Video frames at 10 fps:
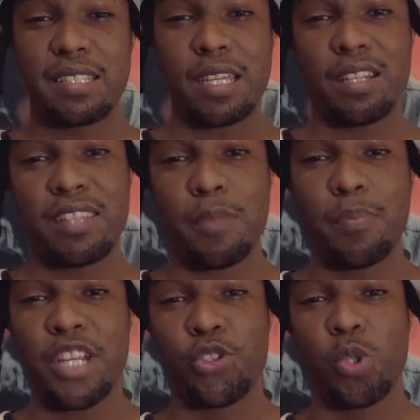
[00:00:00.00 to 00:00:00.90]
stance
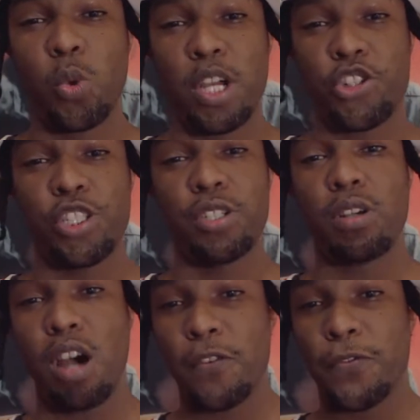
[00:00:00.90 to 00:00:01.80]
that makes you question your
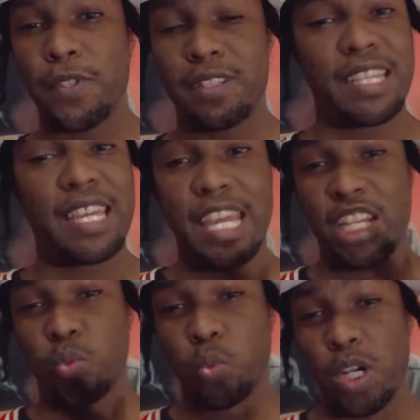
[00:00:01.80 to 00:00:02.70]
offense
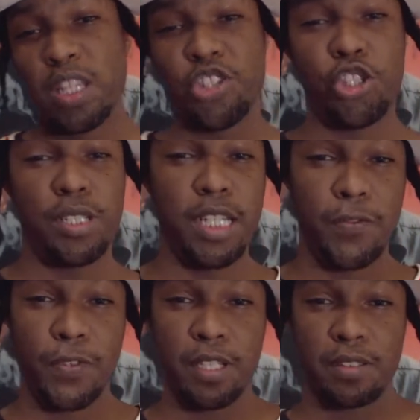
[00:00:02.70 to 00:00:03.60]
as well as your
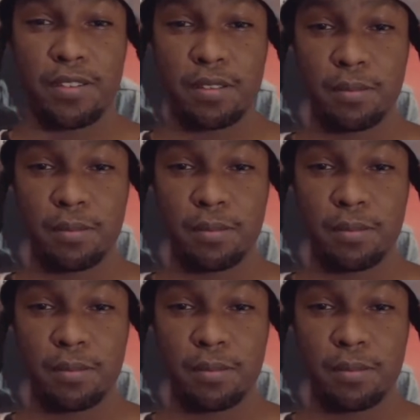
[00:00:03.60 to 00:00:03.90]
defense.